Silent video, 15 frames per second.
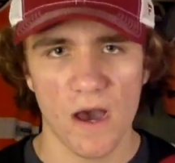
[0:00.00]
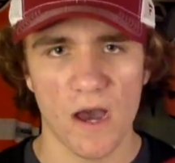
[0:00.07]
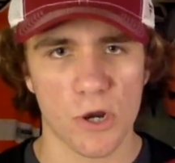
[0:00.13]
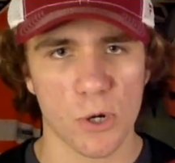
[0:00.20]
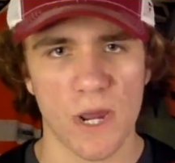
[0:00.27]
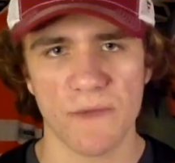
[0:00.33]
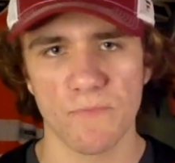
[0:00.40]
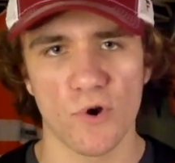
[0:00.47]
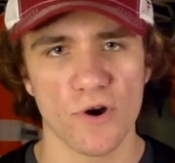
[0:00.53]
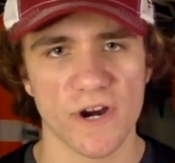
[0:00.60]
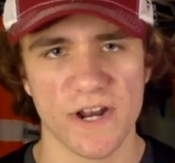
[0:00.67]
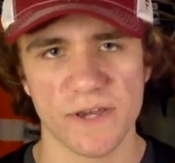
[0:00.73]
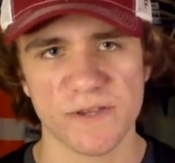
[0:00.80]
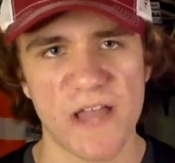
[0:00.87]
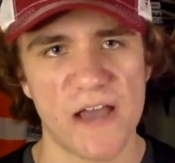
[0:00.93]
Craig
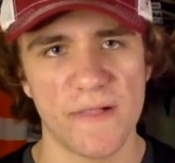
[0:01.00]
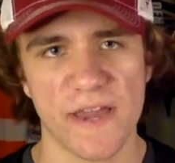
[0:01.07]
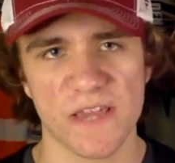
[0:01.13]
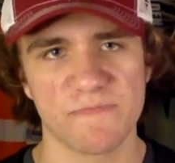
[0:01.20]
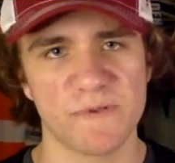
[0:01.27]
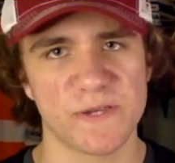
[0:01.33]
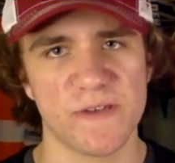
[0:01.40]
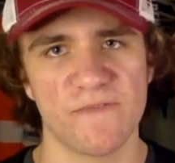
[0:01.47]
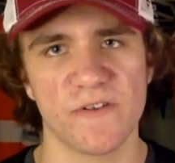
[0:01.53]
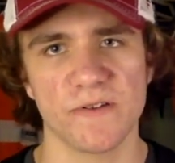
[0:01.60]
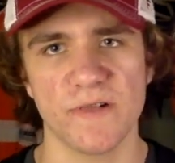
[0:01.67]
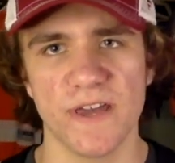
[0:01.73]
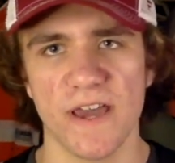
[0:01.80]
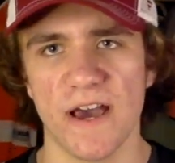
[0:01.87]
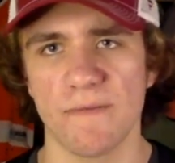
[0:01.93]
Morgan has not like
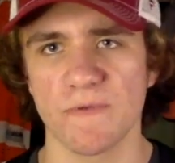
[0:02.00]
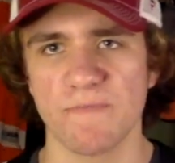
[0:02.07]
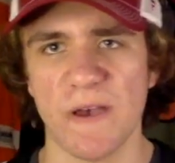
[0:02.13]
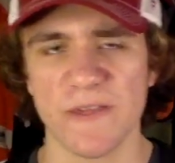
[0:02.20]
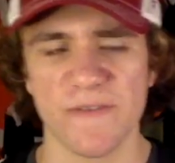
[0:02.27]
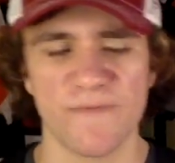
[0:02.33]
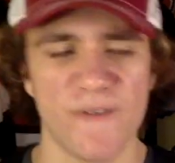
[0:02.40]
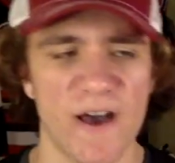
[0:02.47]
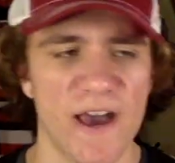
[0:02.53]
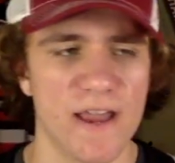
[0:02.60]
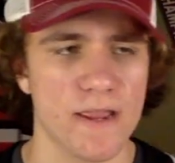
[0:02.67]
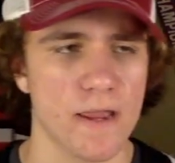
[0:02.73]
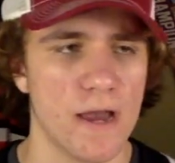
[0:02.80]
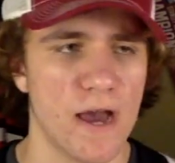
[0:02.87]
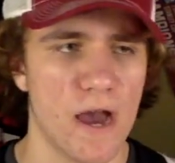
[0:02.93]
specifically
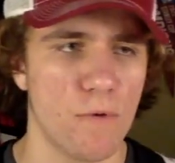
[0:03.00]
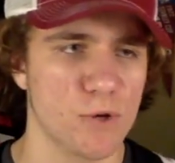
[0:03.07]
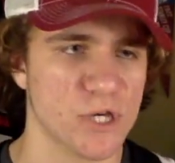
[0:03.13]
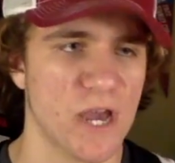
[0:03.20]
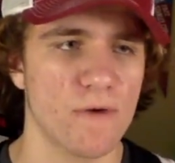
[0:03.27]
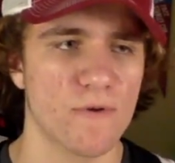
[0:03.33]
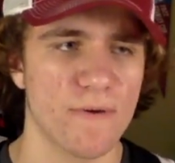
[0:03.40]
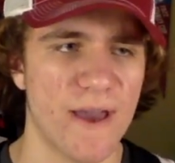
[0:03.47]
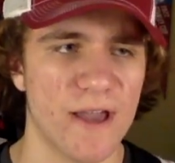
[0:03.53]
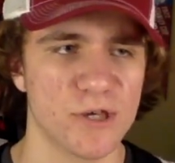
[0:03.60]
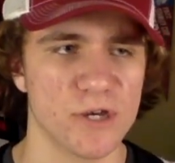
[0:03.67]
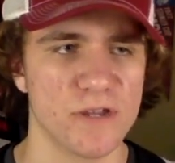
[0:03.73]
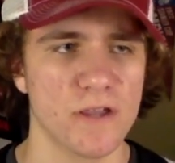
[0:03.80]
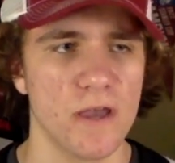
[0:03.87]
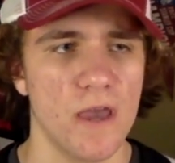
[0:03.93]
specified, which I would
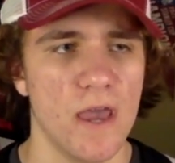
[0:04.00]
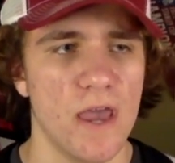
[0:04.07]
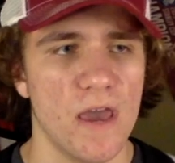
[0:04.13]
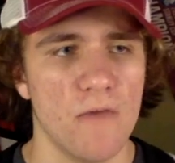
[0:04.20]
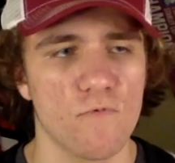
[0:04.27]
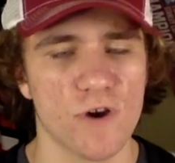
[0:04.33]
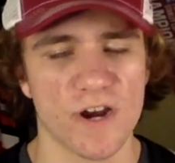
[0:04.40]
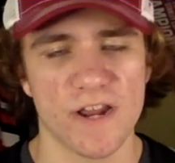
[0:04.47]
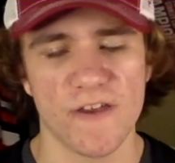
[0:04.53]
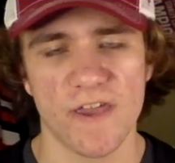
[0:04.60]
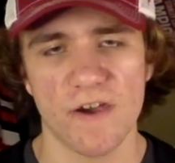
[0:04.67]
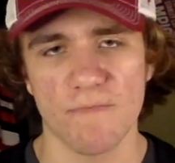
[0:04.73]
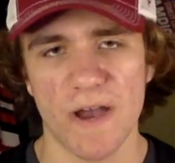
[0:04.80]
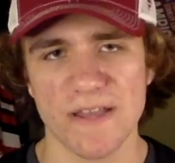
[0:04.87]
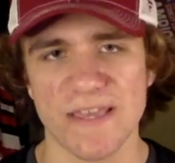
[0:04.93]
imagine we're gonna
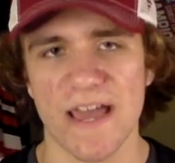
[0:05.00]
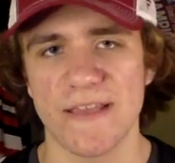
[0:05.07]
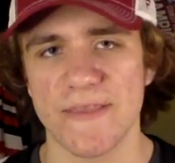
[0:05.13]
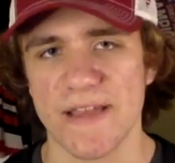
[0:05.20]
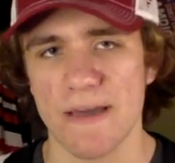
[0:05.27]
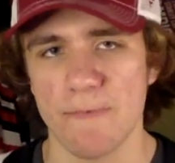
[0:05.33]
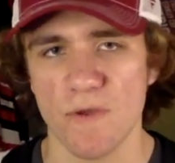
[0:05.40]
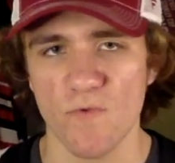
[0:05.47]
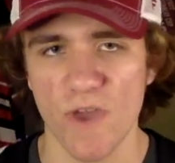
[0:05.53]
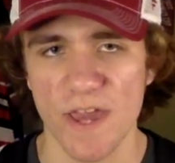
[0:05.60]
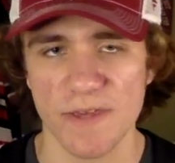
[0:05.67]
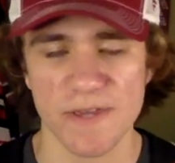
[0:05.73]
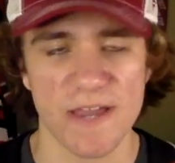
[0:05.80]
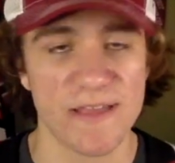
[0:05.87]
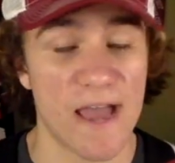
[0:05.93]
hear about that in the coming
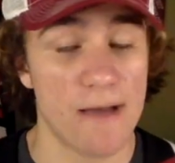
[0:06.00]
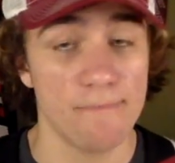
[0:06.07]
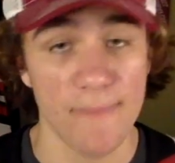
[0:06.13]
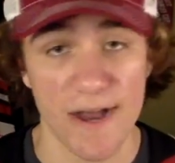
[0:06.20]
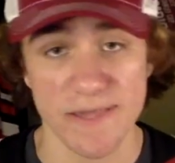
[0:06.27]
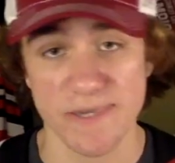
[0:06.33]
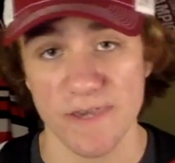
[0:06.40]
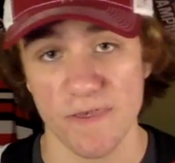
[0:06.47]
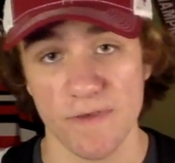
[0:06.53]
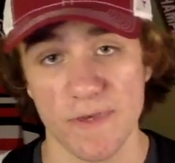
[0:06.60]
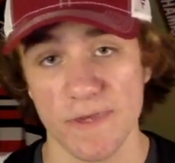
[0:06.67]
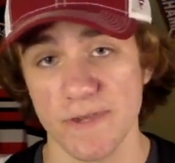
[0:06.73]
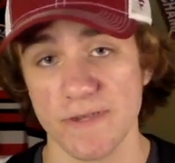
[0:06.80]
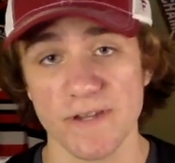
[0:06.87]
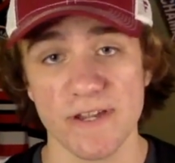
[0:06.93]
weeks and not months either.
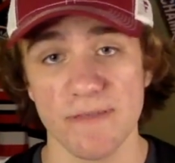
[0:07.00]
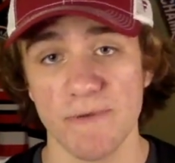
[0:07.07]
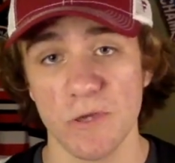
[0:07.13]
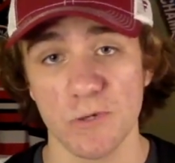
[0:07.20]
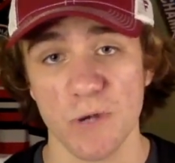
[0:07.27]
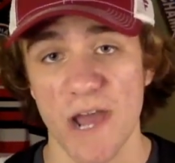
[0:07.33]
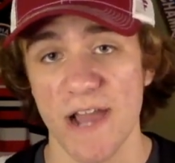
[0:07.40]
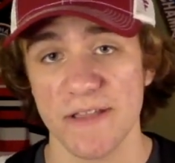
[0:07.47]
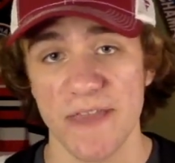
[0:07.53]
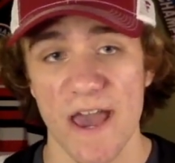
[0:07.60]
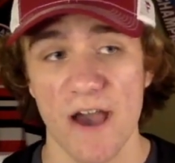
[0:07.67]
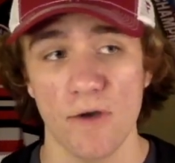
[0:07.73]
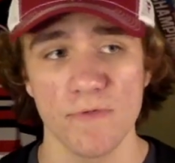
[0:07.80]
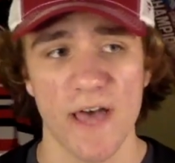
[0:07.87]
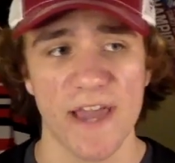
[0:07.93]
This isn't gonna be dragged
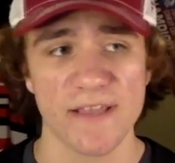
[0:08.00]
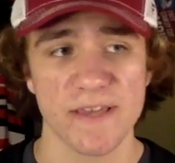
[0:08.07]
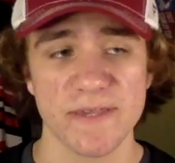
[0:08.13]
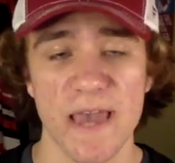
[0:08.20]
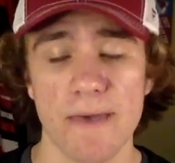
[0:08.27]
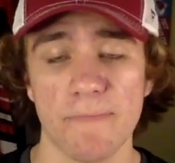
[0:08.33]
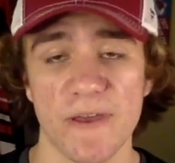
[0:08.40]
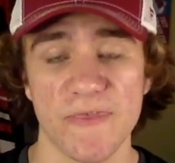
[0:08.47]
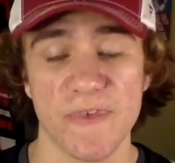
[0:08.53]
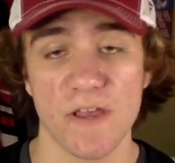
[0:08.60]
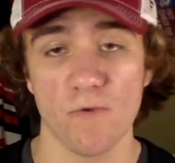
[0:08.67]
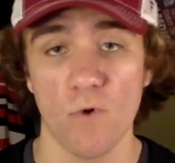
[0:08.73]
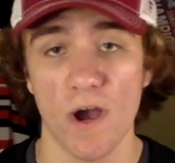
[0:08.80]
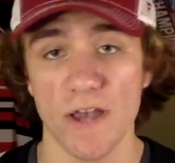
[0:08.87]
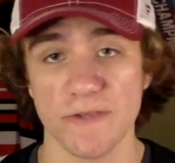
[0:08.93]
out like the Tampa
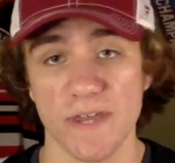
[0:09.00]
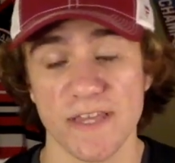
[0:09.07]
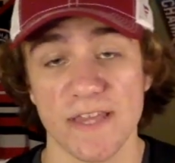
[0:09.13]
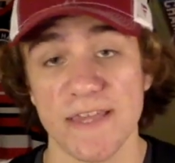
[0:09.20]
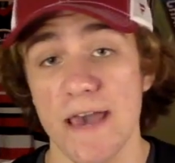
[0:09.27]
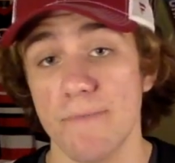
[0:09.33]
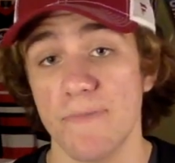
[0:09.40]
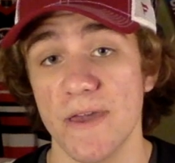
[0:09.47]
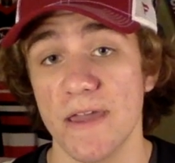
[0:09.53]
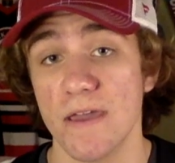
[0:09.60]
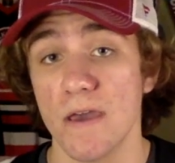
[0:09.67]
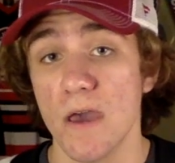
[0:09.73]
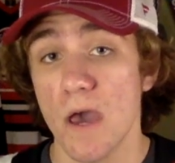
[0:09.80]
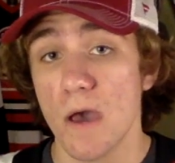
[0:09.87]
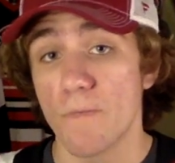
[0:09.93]
thing was. Like the Tampa
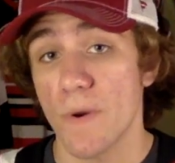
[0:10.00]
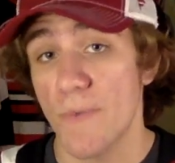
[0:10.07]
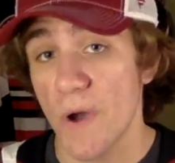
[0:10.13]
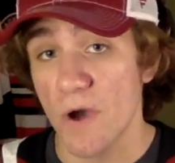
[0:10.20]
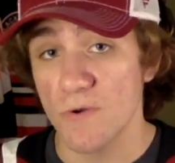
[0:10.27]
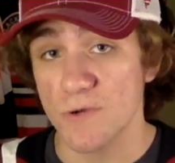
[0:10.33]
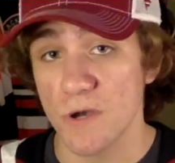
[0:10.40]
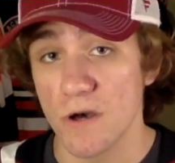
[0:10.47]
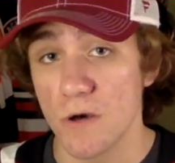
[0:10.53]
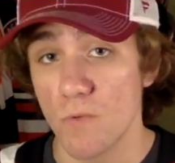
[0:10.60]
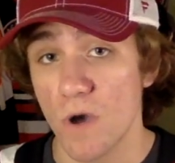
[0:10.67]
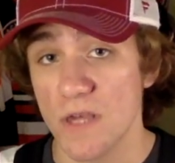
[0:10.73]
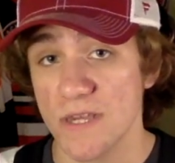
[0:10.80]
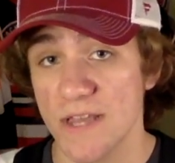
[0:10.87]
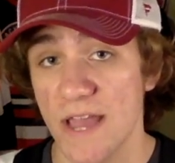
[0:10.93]
proposal
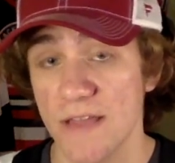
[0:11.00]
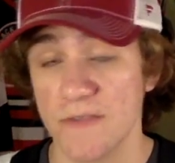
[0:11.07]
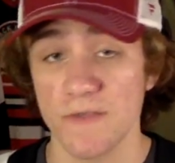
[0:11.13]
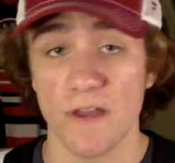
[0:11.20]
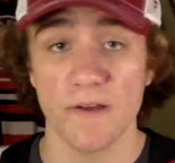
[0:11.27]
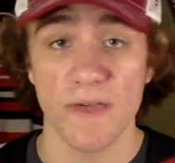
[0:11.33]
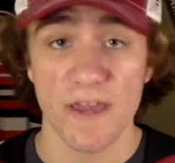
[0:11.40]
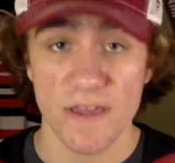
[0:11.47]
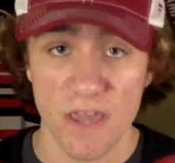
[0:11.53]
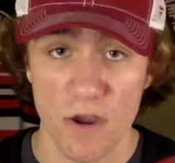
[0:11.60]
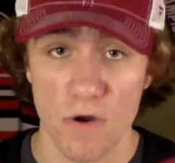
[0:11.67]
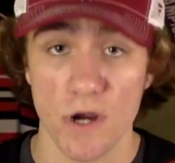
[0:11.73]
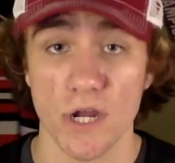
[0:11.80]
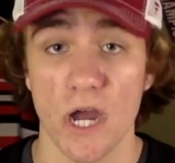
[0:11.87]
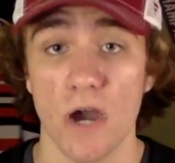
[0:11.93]
was announced literally a
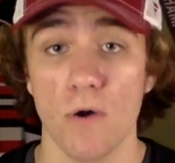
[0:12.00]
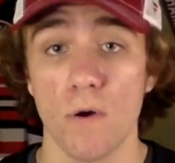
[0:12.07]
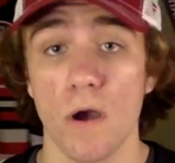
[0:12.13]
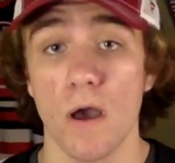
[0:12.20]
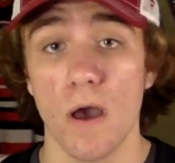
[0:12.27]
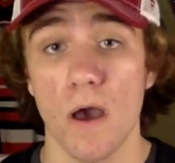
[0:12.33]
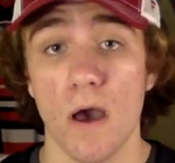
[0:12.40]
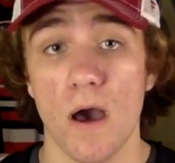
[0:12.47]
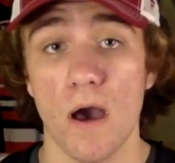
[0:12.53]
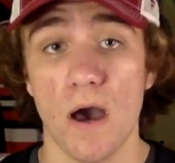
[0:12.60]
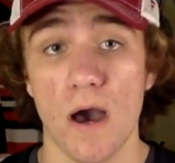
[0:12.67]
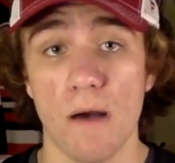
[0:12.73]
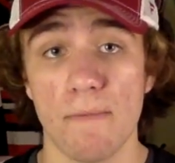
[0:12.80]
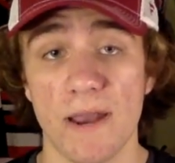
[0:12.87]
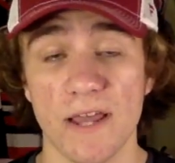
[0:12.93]
year ago.
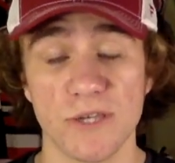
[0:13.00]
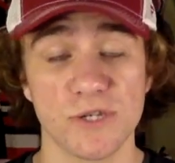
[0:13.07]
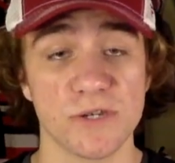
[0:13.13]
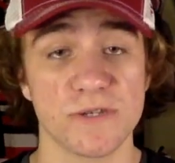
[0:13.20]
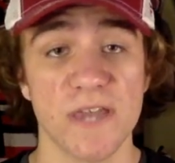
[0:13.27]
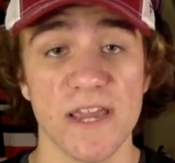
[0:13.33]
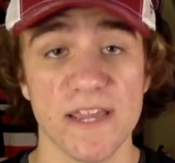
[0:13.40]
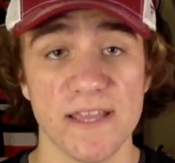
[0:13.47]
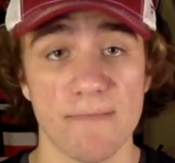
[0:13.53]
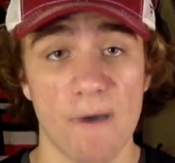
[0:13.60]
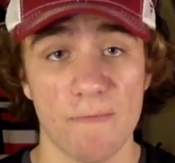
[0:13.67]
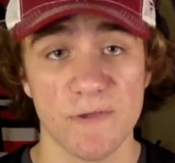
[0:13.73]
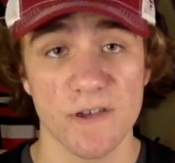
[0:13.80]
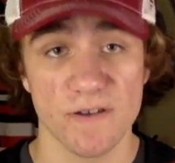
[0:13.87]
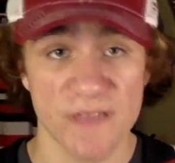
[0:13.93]
And it's just taking them
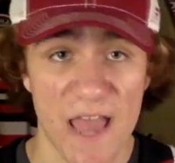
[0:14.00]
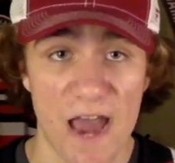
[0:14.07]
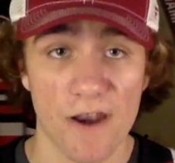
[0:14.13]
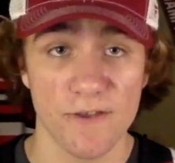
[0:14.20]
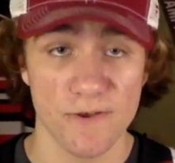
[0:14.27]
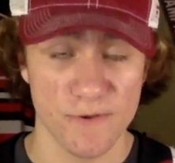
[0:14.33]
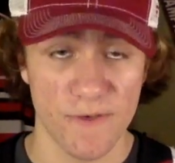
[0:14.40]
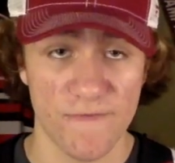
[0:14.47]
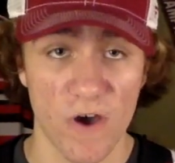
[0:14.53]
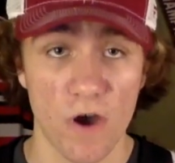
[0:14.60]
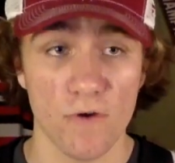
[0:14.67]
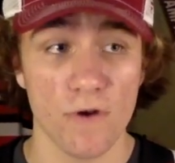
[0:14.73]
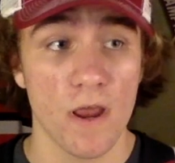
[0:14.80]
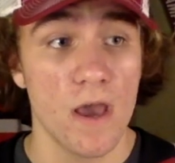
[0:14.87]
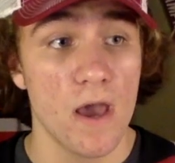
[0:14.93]
up till now to do the
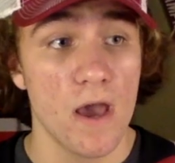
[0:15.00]
vote.